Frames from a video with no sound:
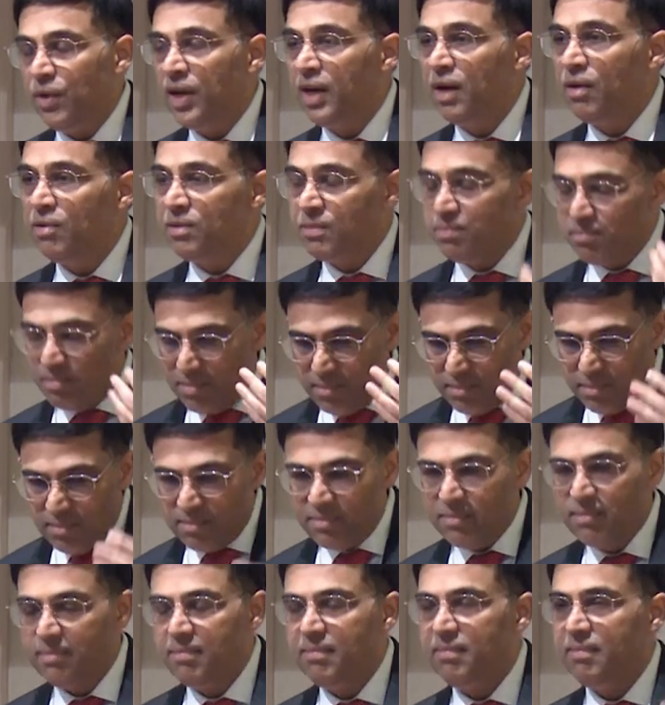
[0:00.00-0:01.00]
We're now
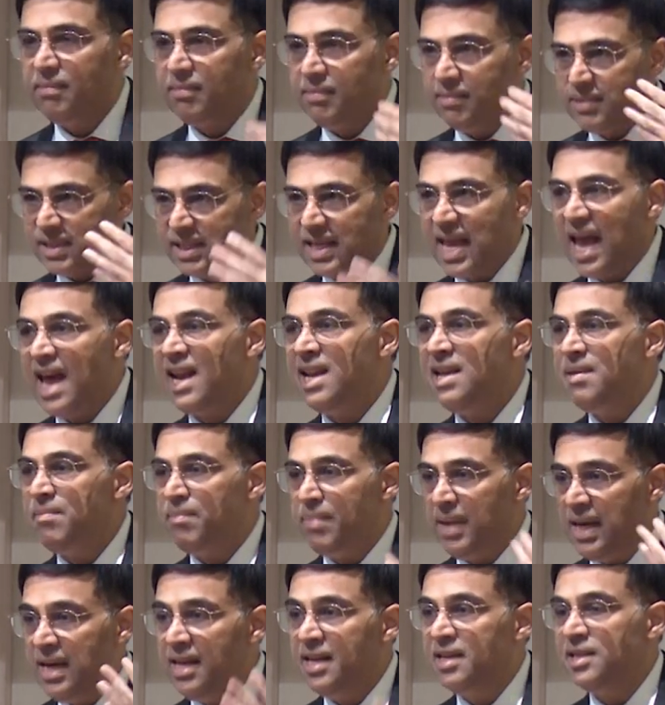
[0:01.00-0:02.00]

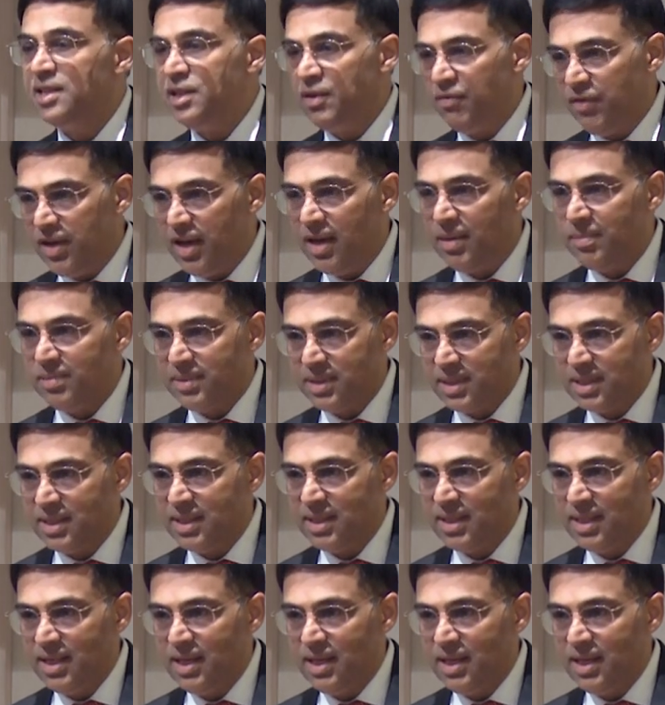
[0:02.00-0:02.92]
scanning billions of games.